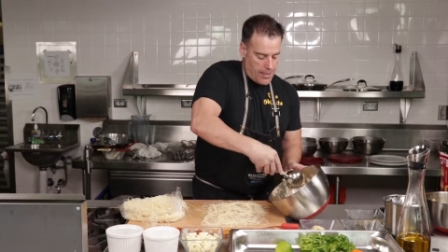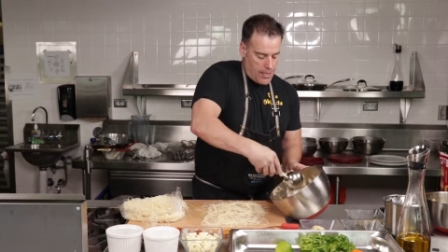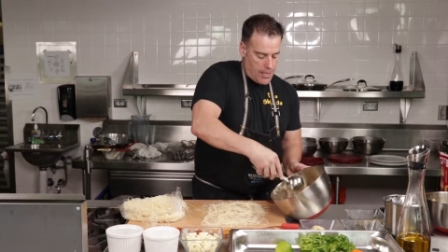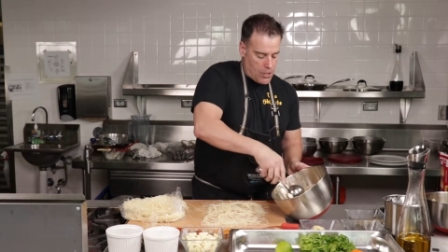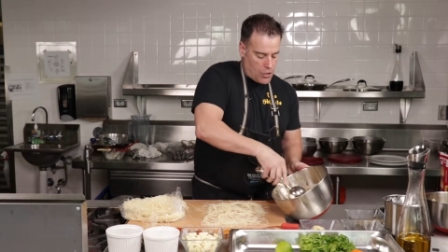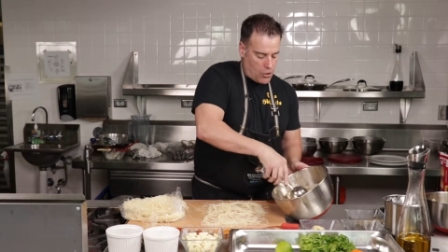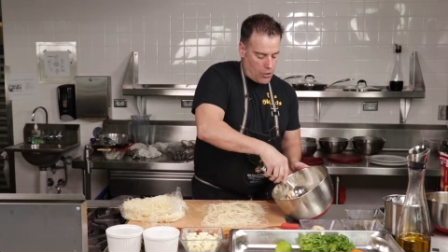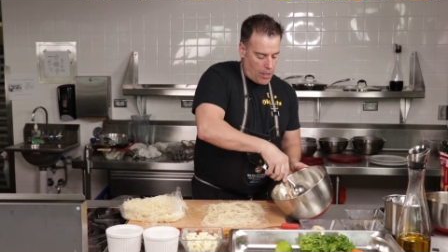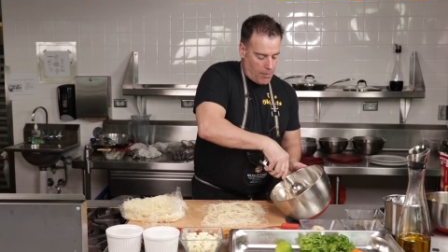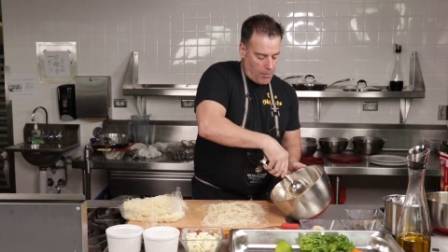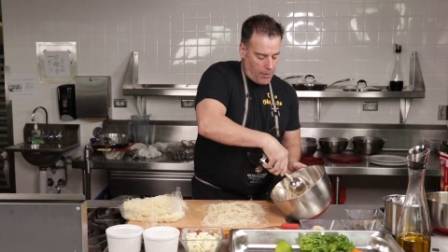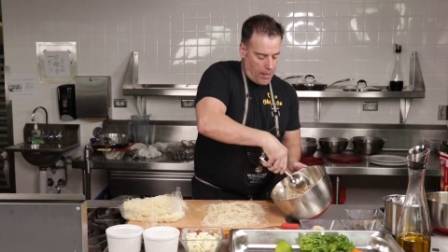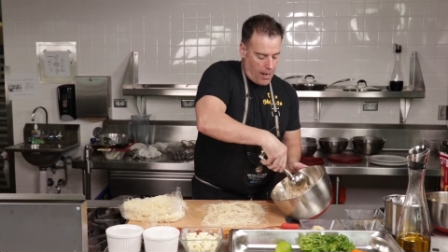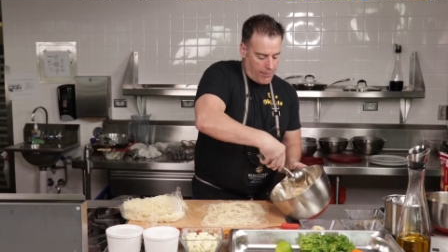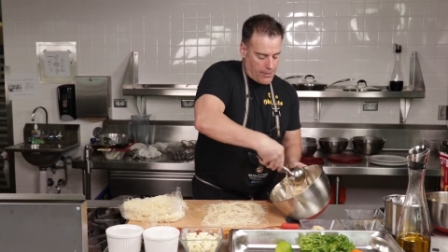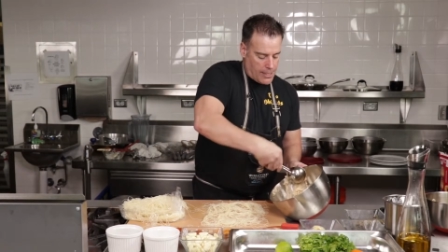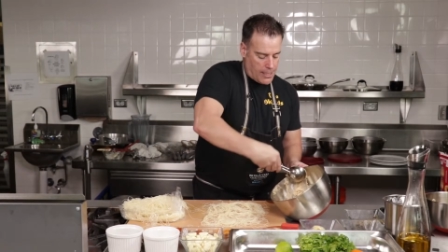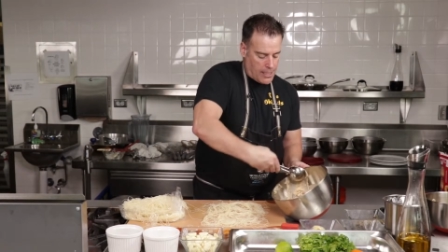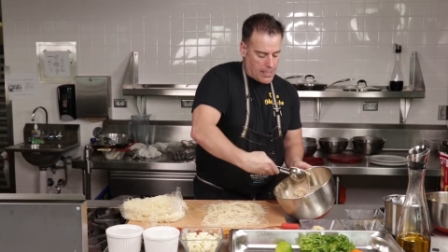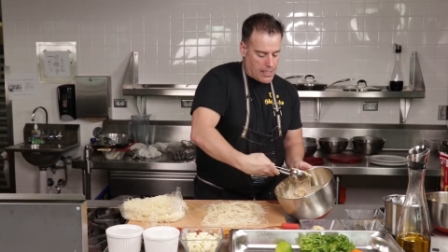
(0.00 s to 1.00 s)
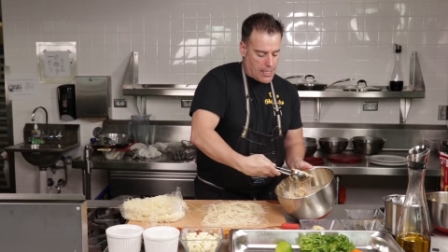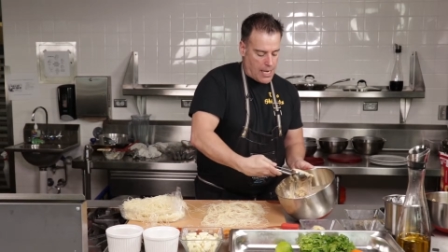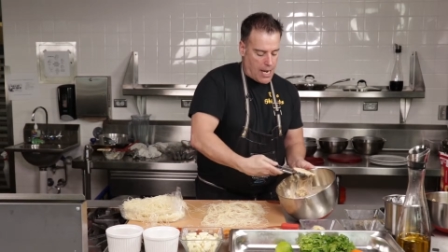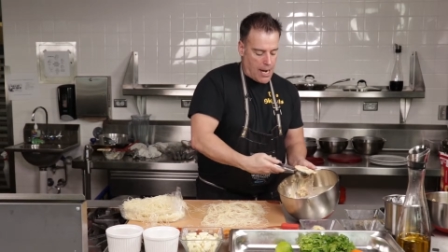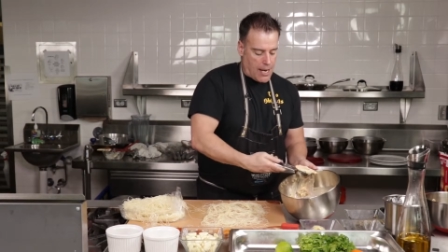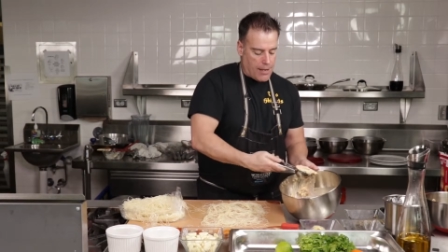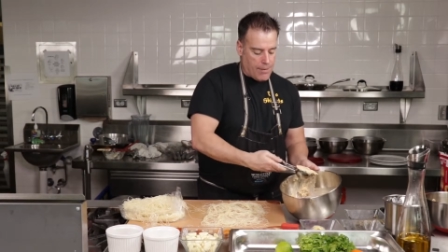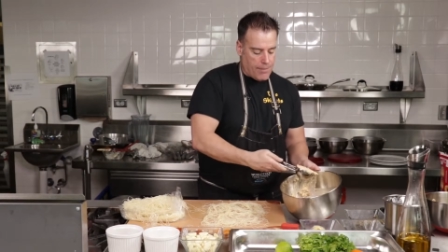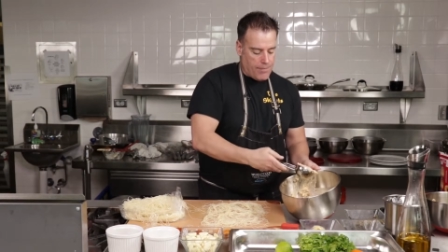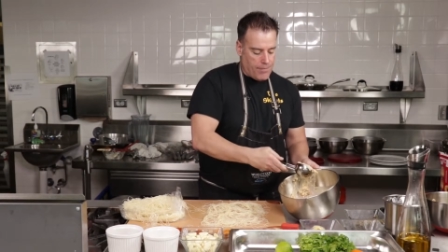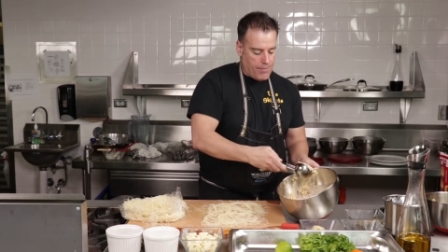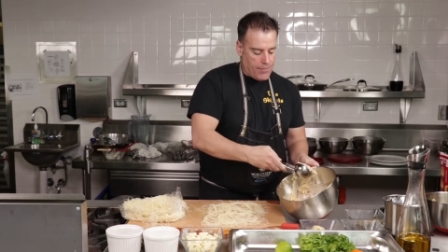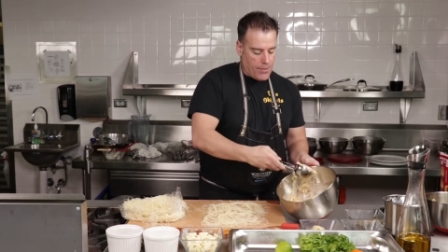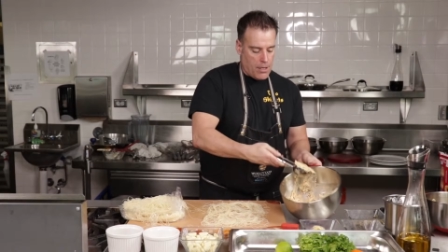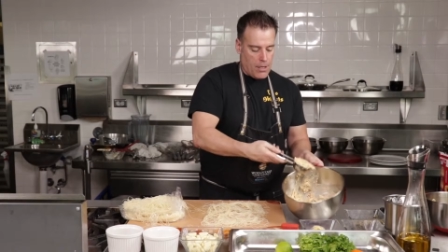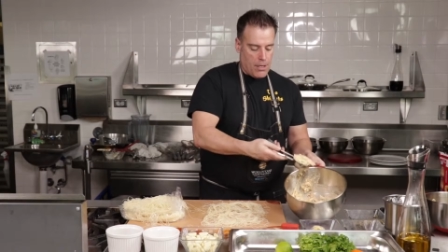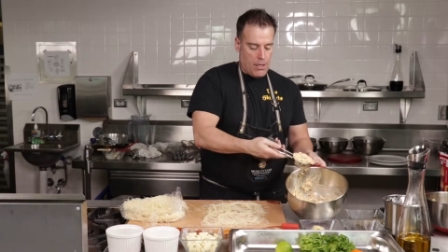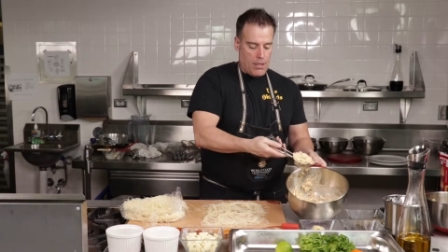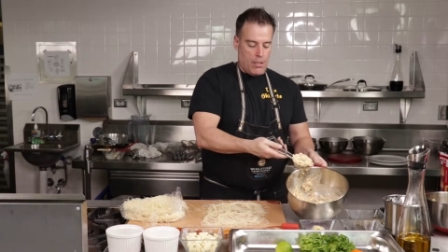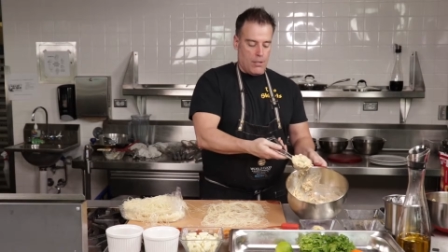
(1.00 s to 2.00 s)
scrape it off to the side,
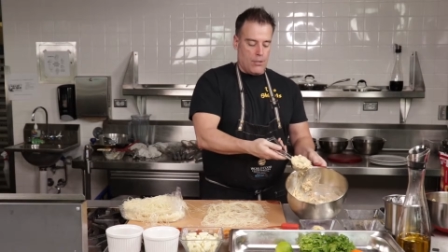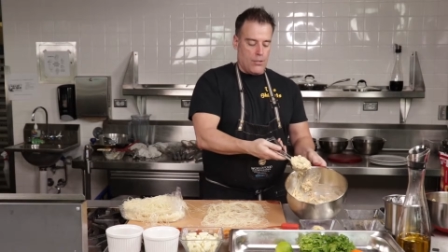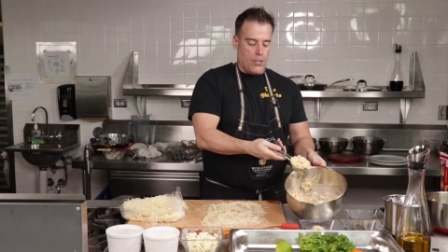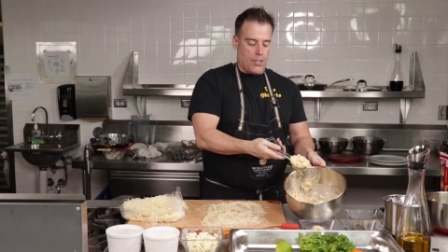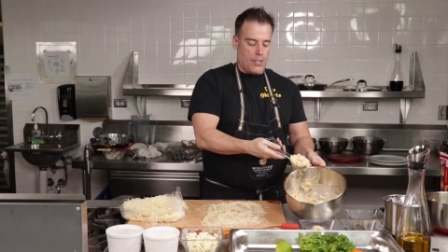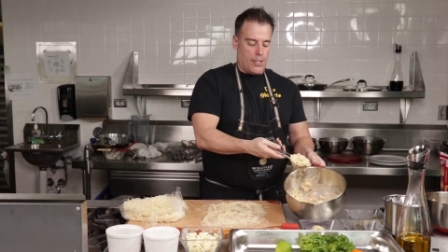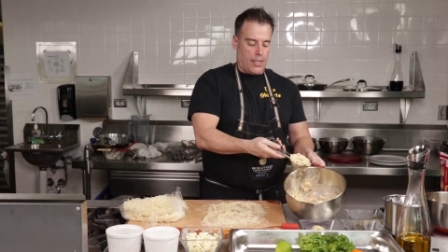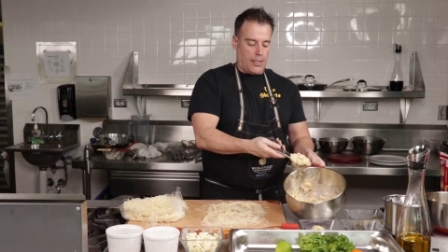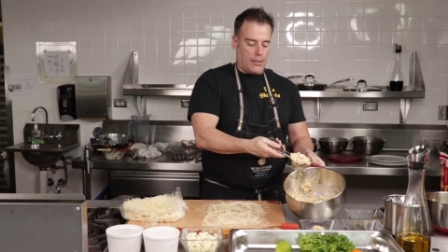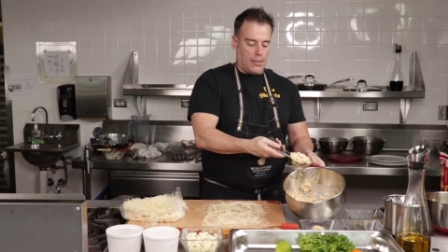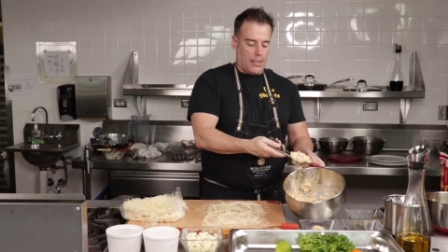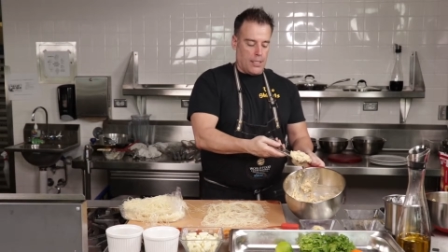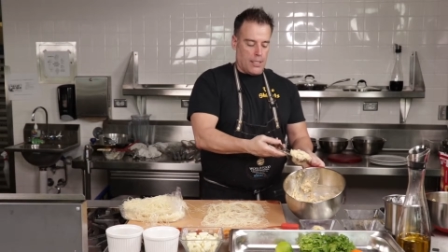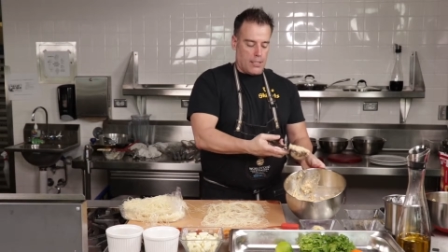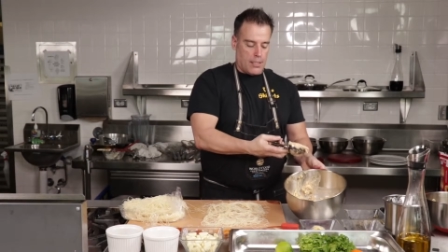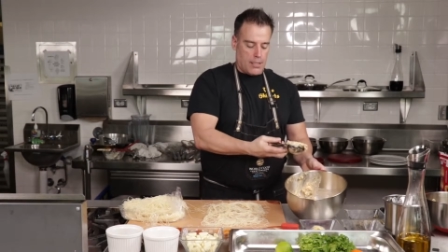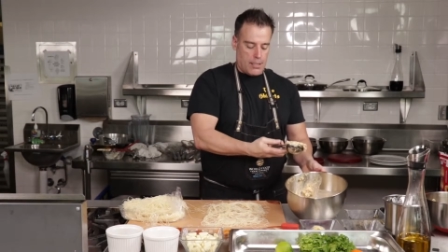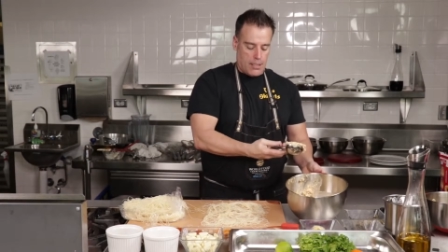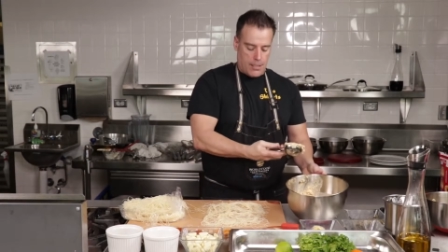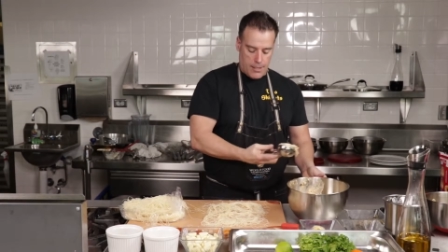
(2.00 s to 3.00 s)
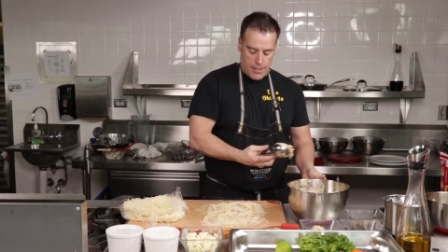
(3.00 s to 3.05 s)
just like this.